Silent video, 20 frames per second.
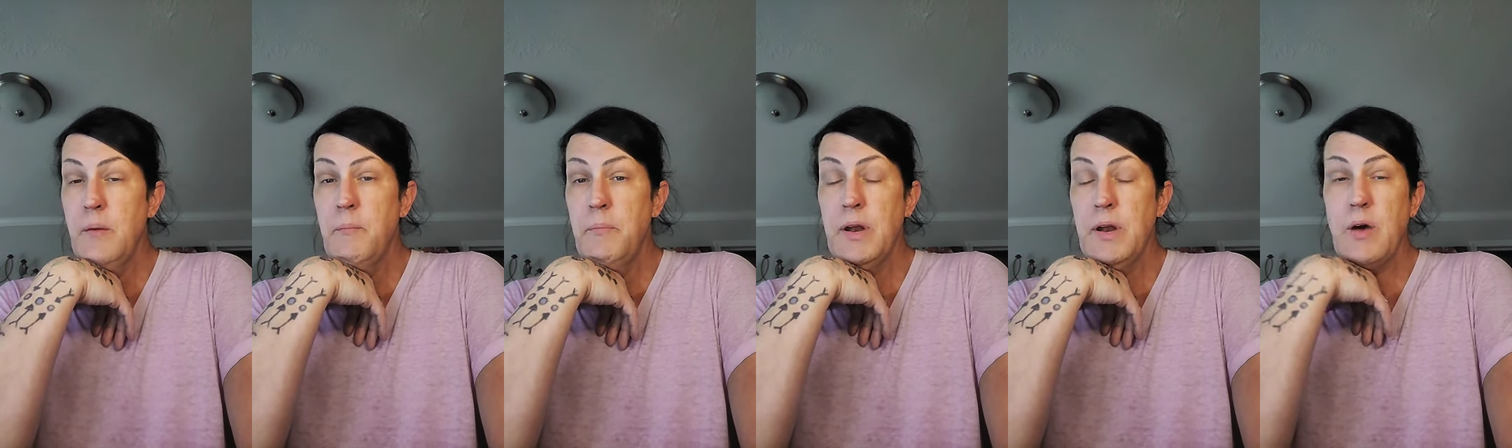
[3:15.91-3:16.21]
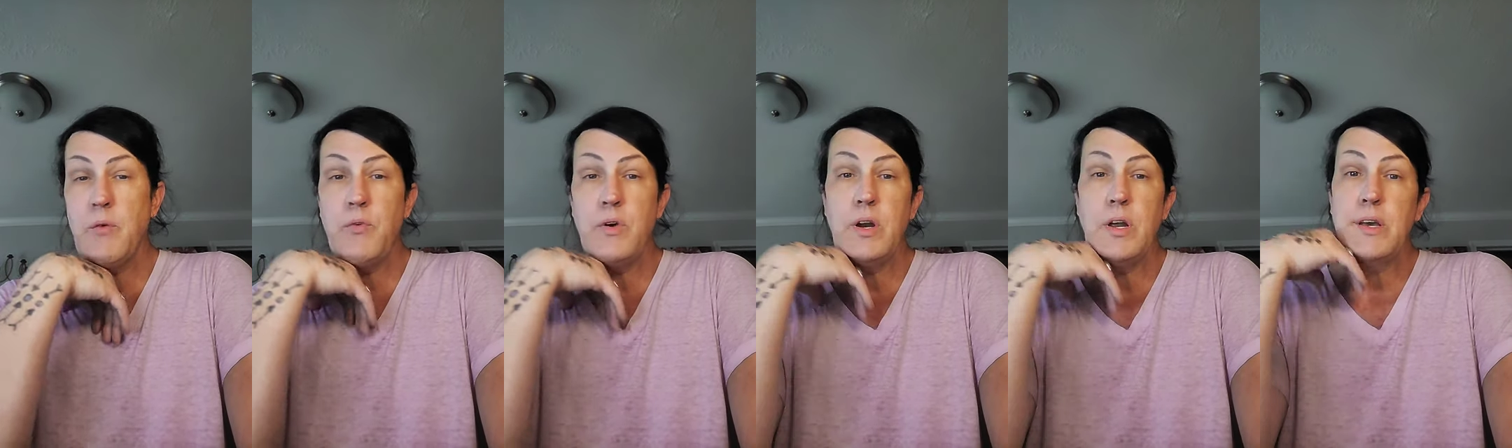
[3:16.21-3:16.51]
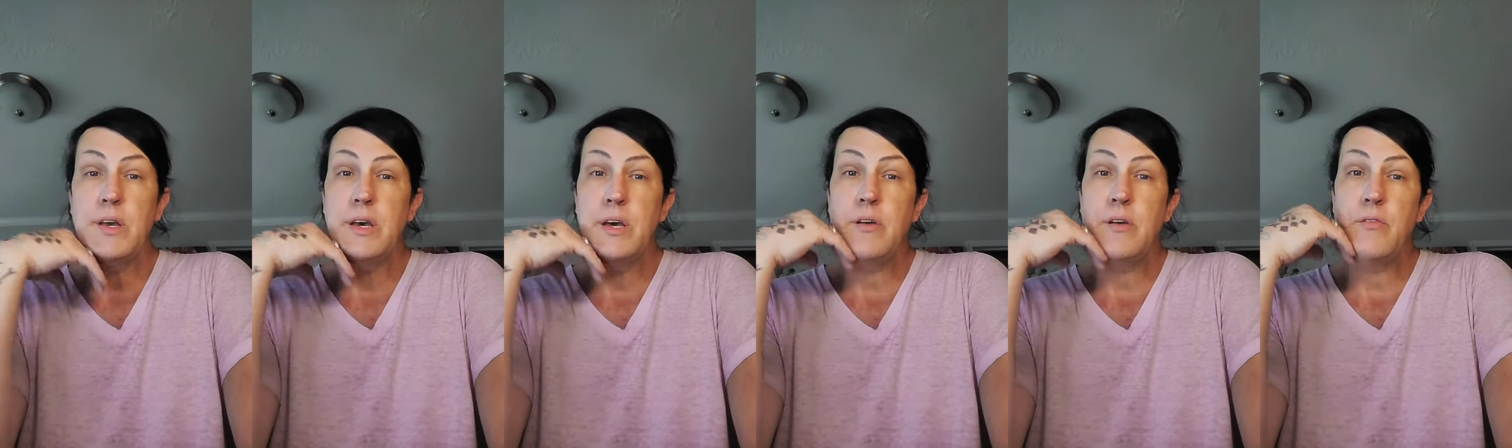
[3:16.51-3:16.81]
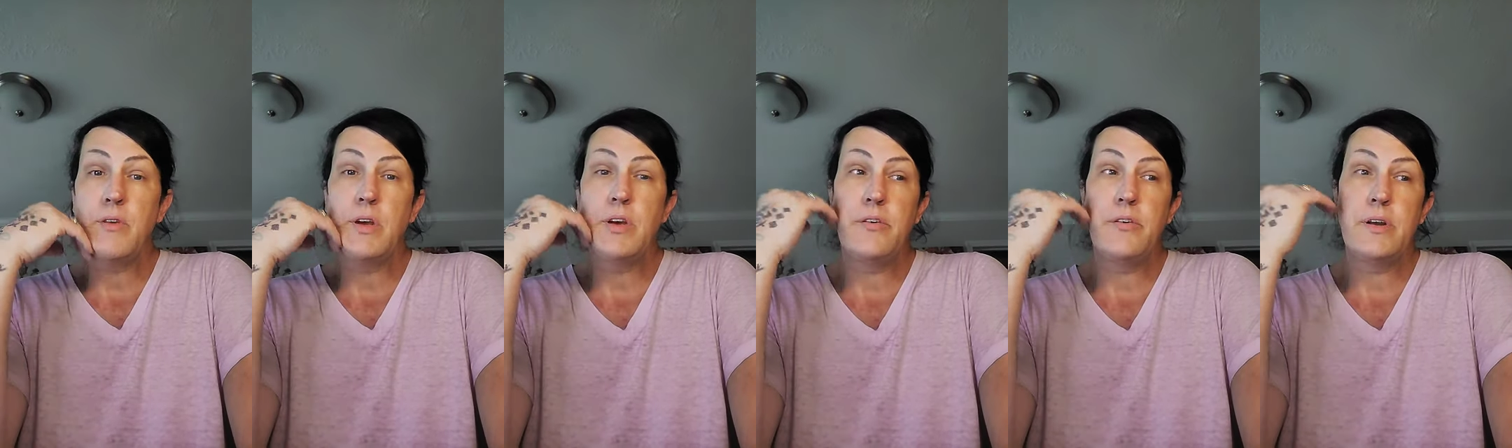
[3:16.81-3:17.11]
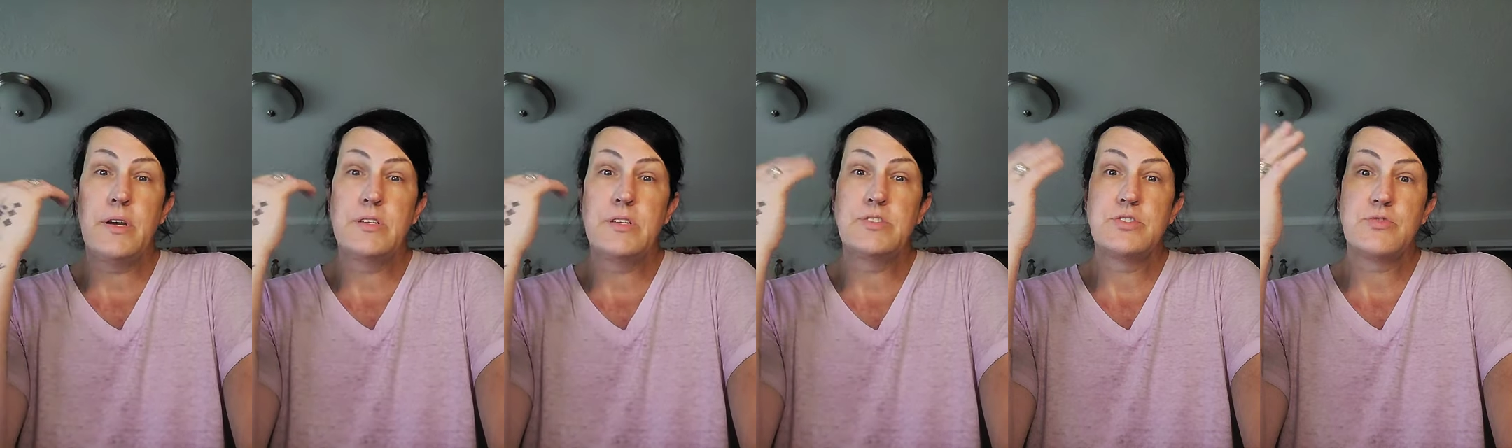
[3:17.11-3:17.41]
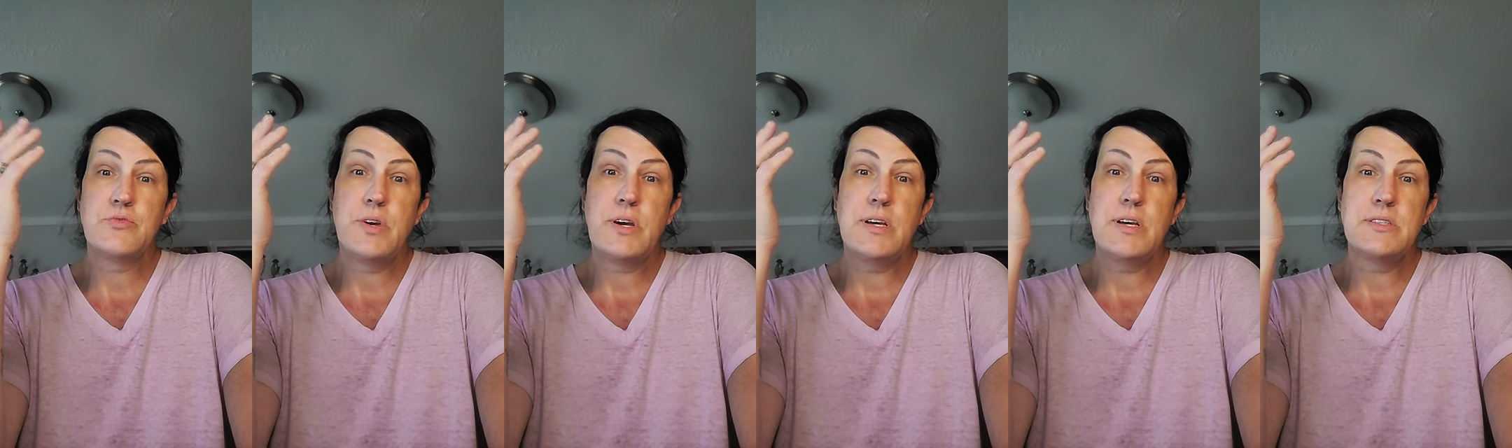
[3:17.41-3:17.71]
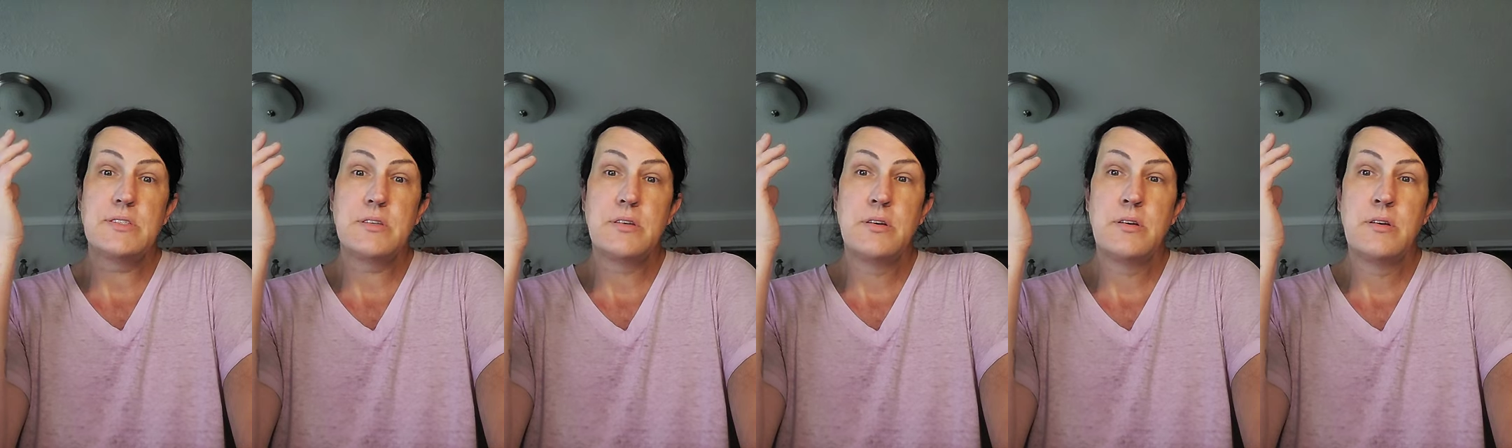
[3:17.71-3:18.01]
But I wanted to get on here and
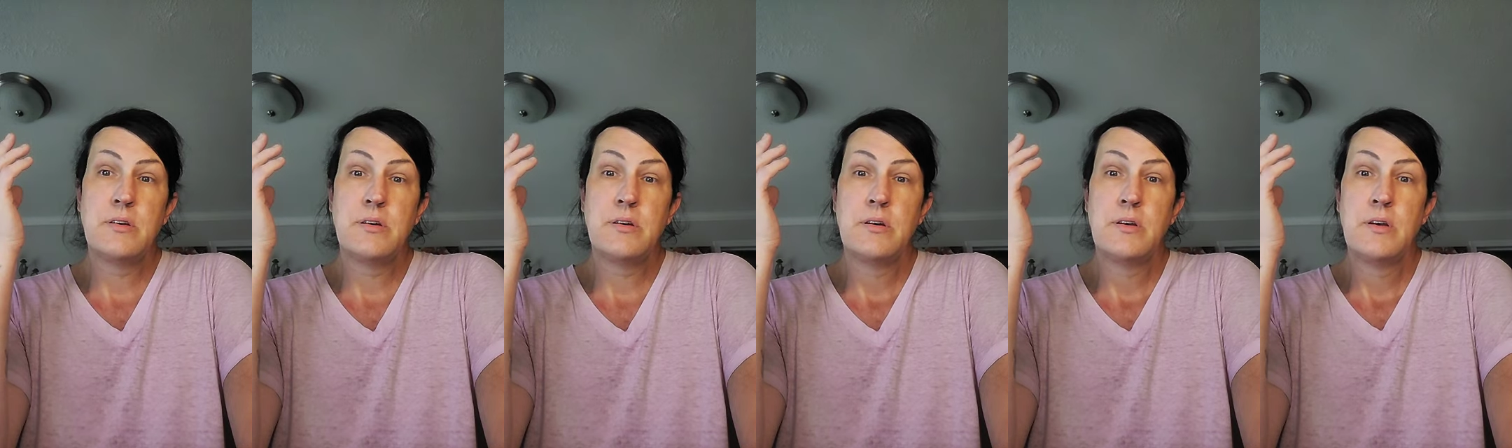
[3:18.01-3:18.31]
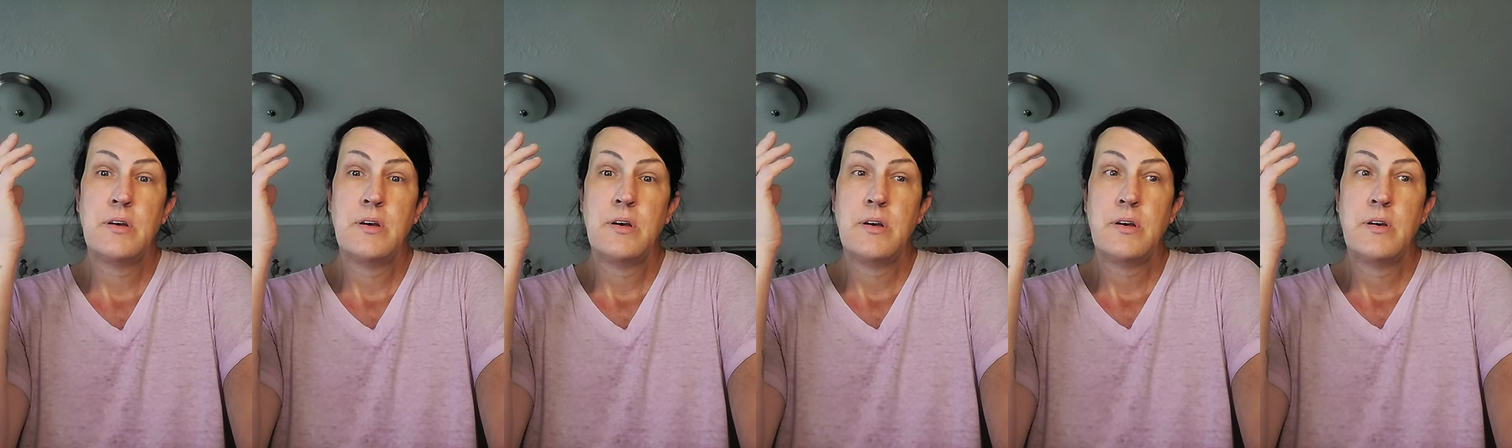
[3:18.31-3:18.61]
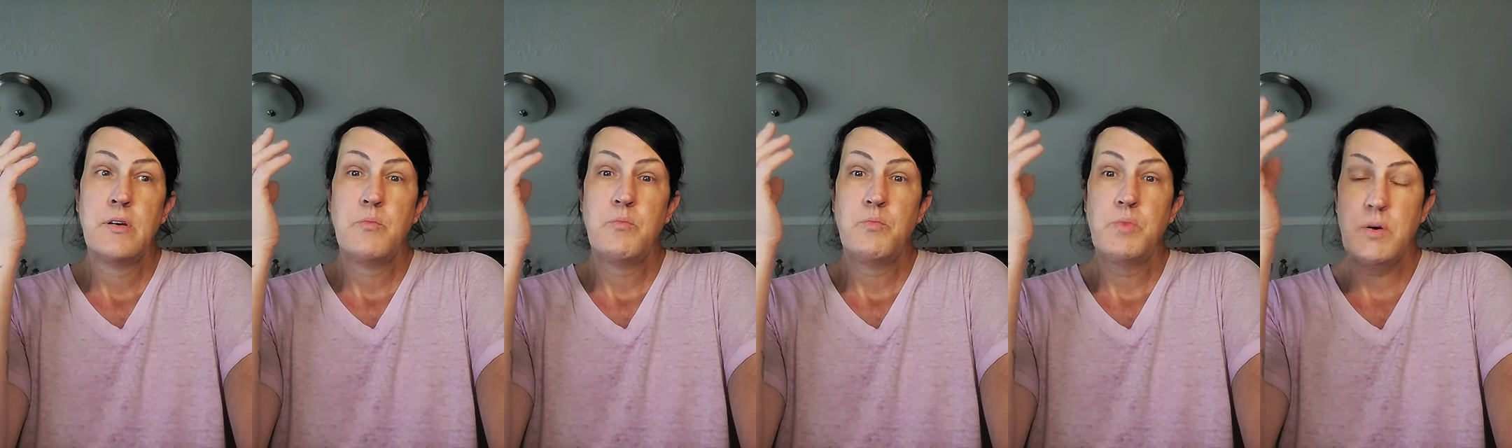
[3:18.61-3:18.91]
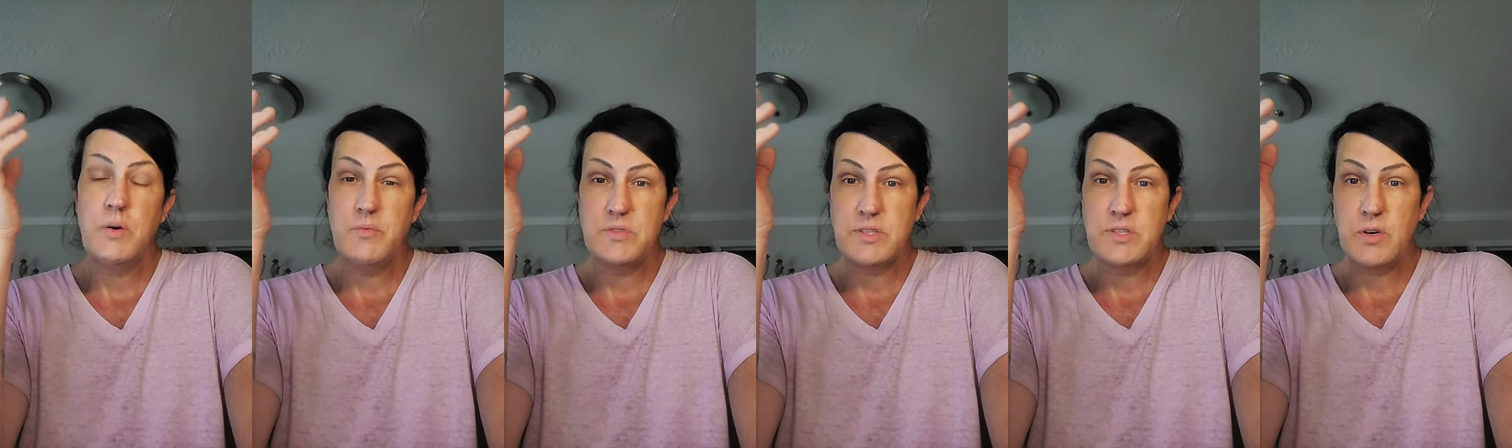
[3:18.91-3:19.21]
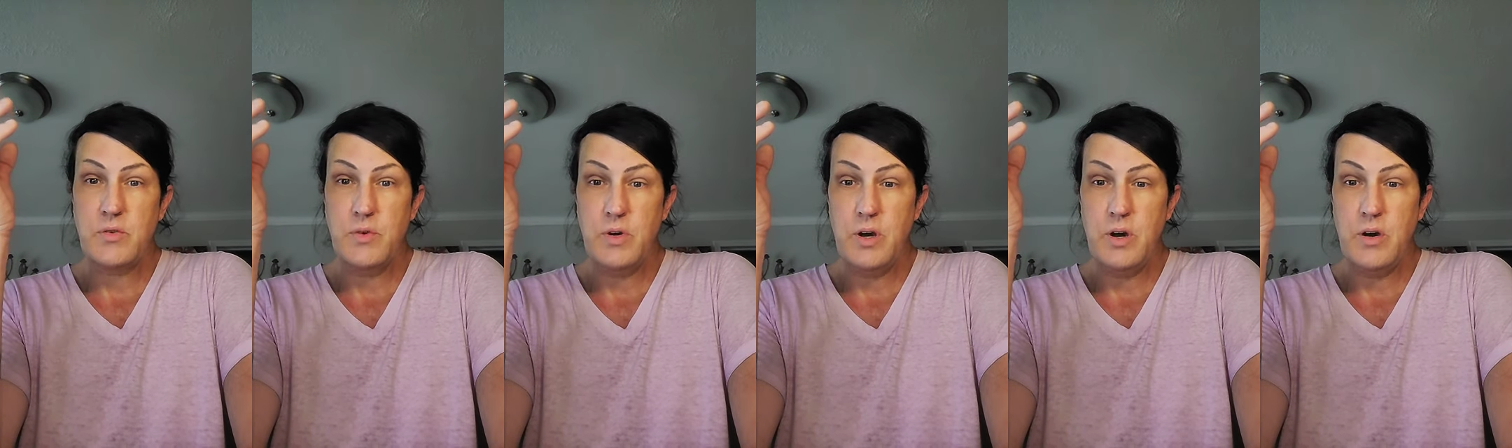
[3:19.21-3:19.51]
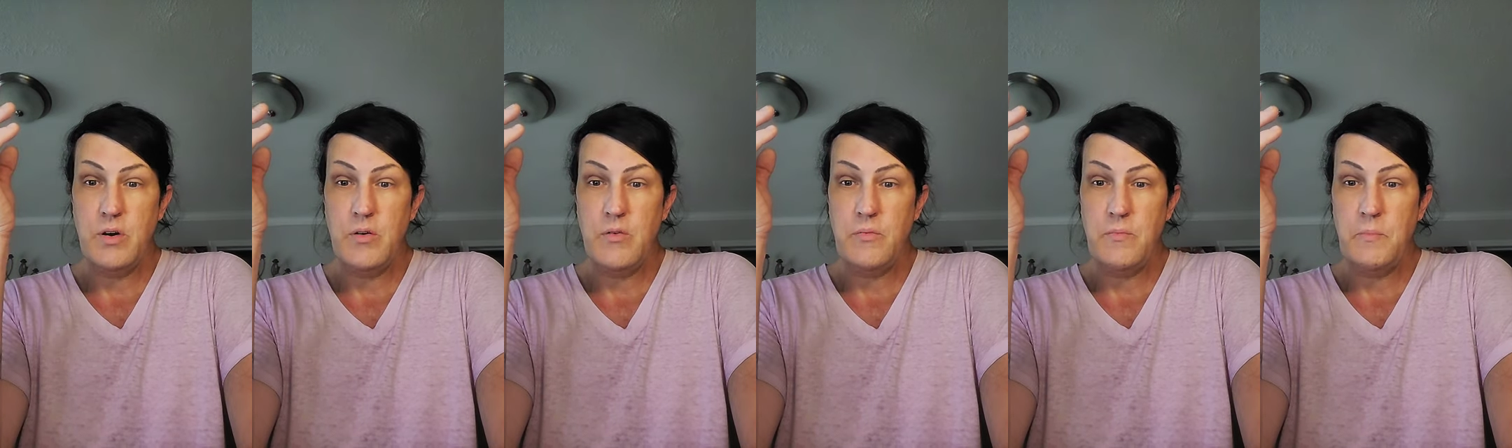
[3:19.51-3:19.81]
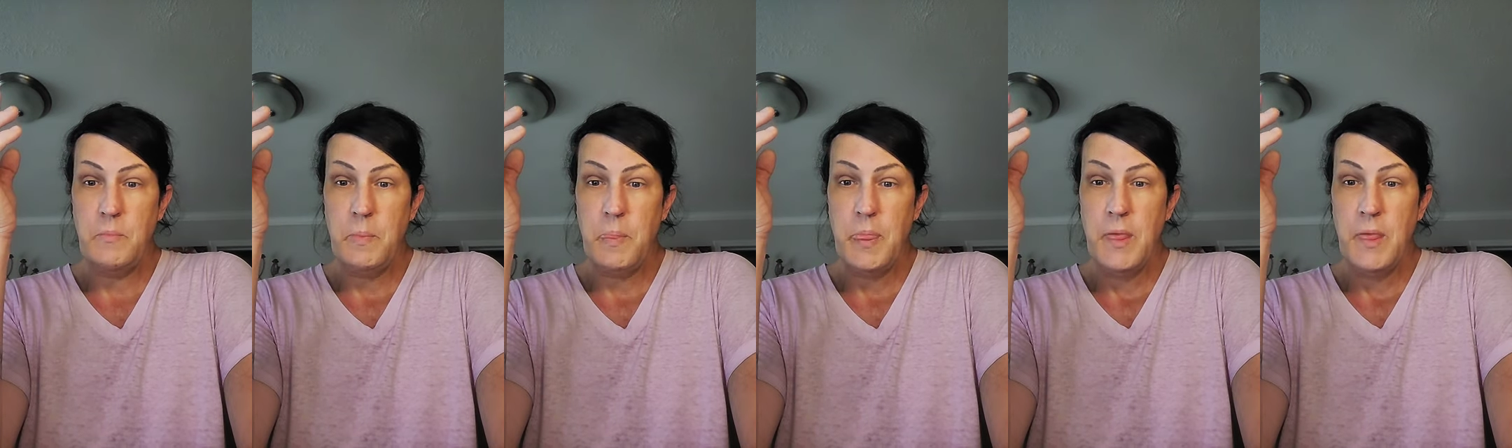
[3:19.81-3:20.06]
address what was going on.